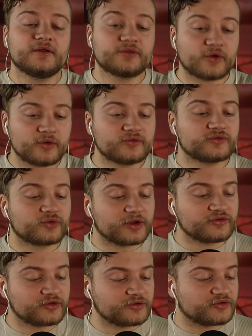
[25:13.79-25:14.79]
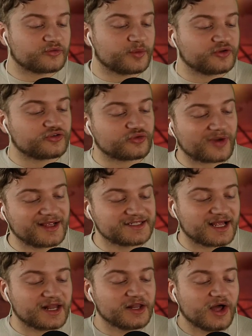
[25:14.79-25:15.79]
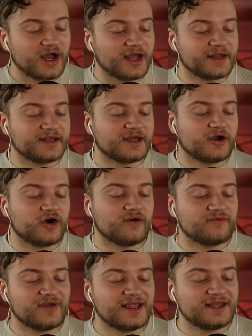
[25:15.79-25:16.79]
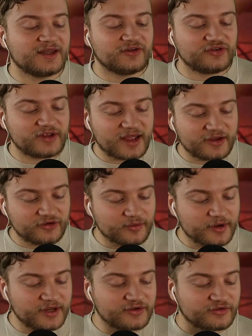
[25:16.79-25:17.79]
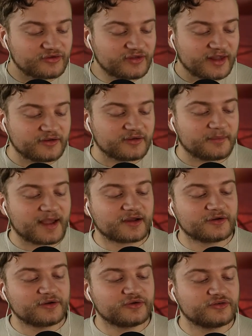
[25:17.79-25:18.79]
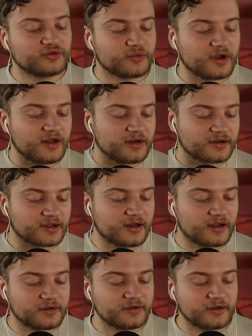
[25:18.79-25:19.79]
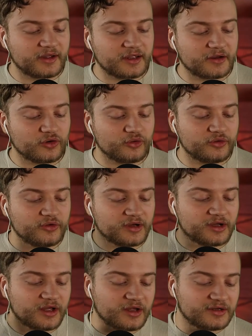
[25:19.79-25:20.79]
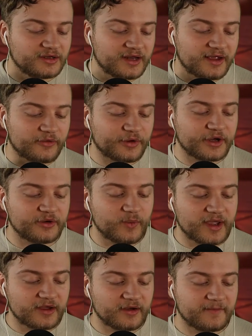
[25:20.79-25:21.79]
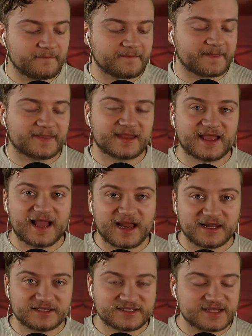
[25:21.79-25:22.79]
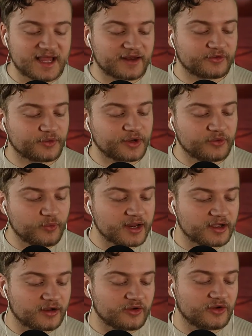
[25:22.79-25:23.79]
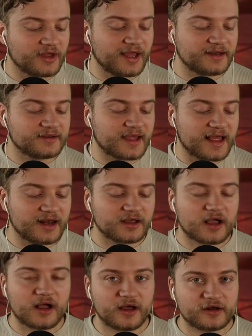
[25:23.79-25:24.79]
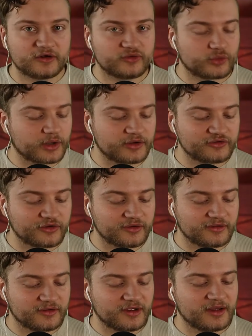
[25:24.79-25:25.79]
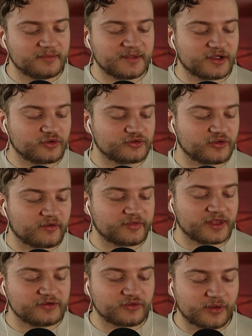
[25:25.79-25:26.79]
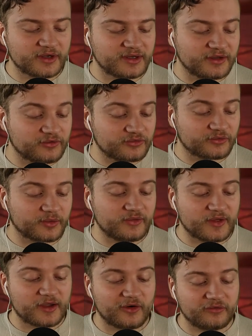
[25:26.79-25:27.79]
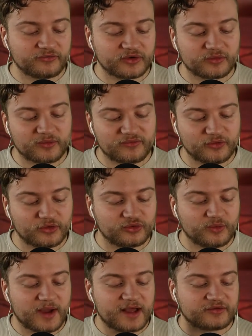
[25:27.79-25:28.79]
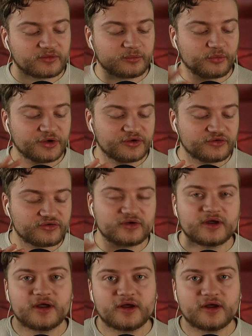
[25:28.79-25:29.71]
Those traditions which trace a line of initiatory descent back to Gerald Gardner include Gardnerian Wicca, Alexandrian Wicca, and Algard tradition. Because of their joint history, they are often referred to as British